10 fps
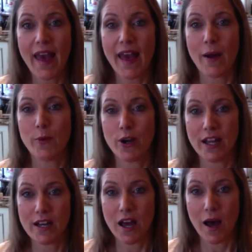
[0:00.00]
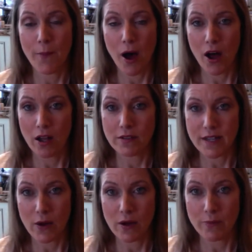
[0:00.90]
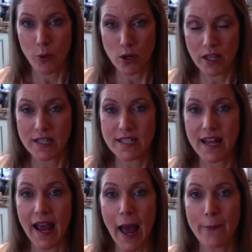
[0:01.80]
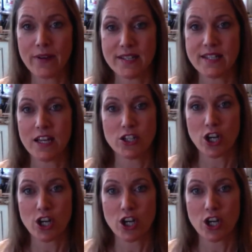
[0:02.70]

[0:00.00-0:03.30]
and we're in a mall down in Portland, and I happened to see a